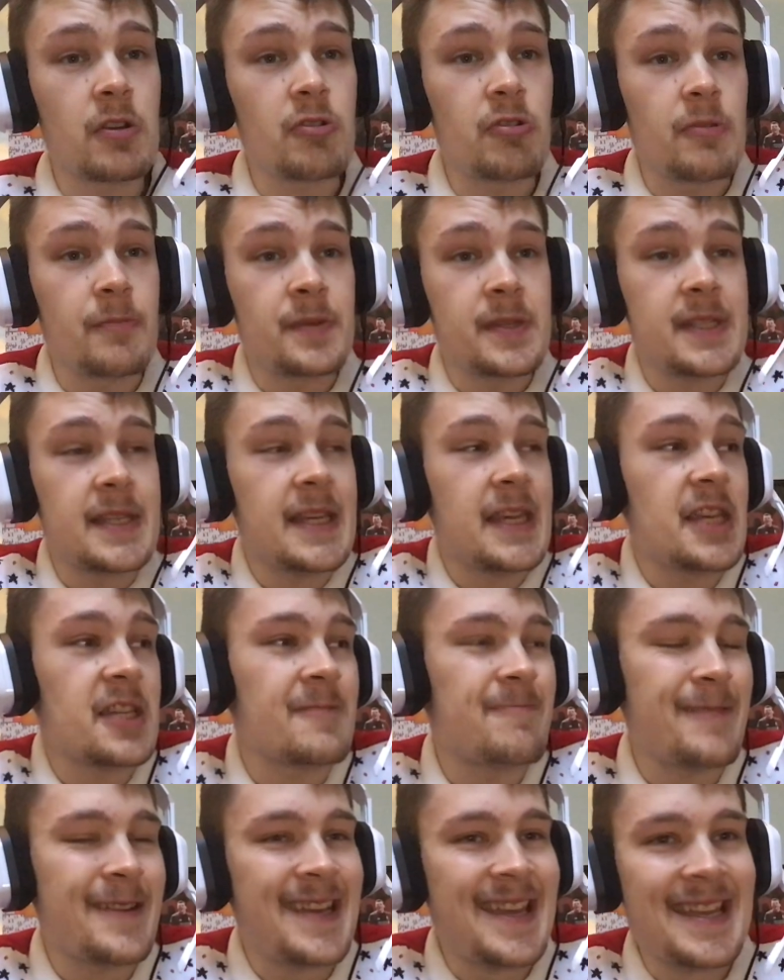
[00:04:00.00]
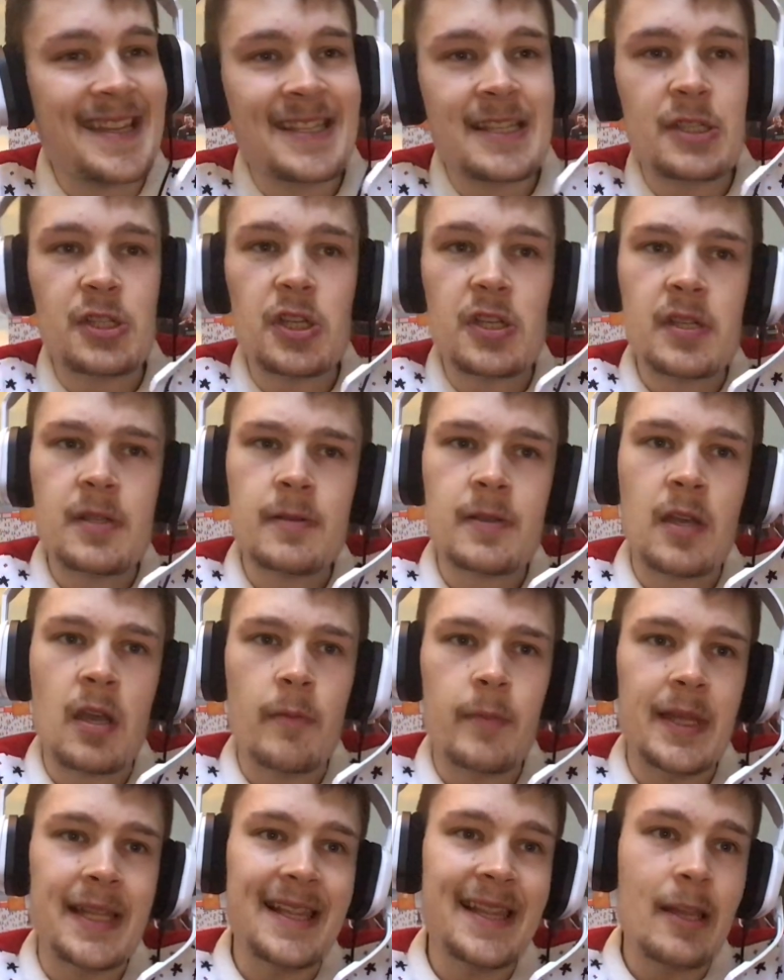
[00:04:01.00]
group stage, but it's just
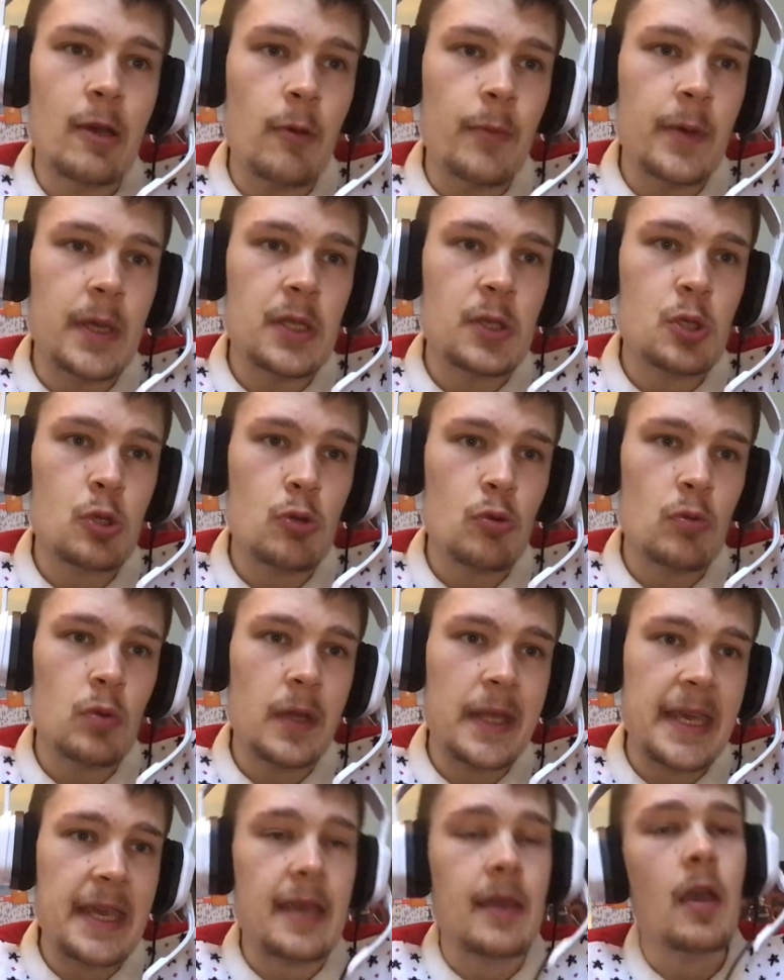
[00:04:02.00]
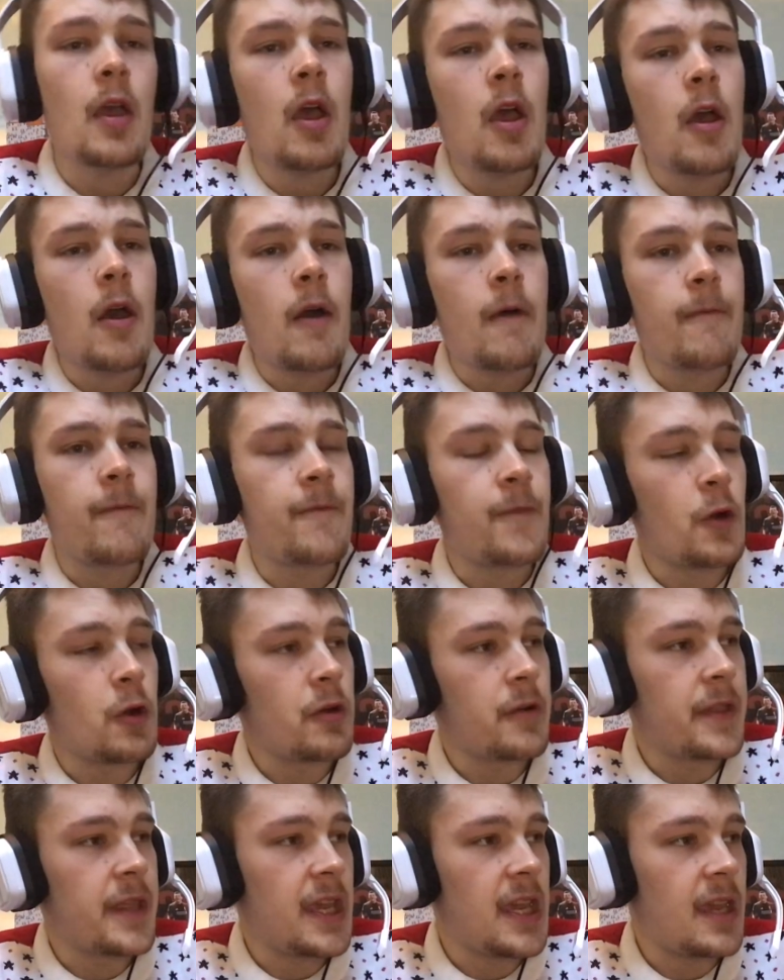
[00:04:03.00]
come a little bit too late
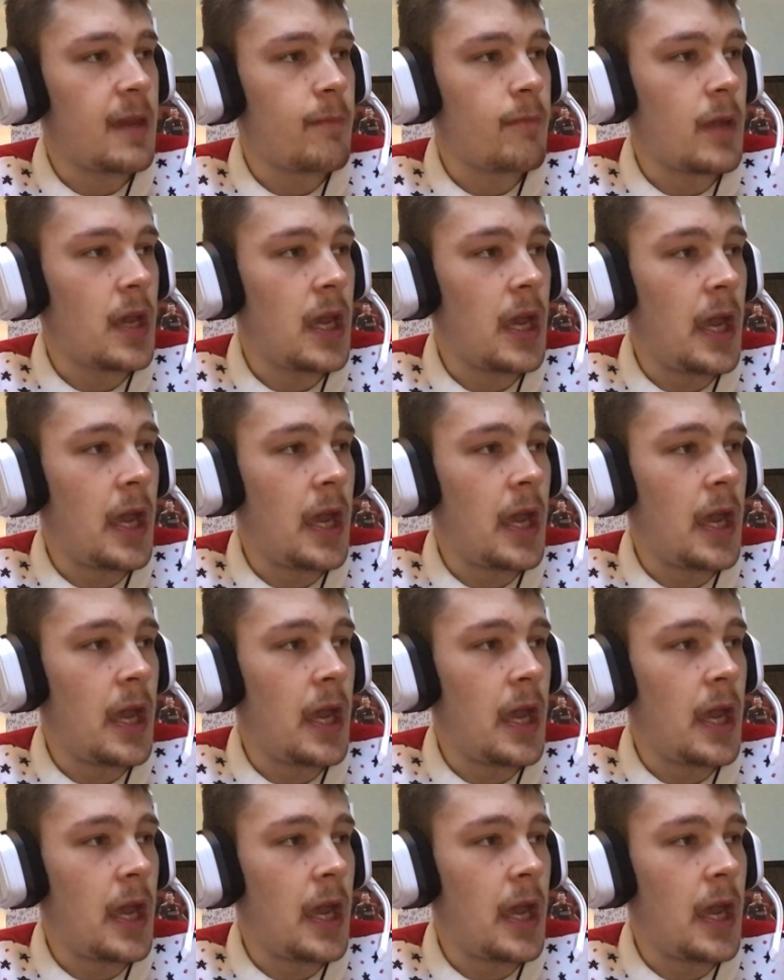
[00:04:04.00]
for them.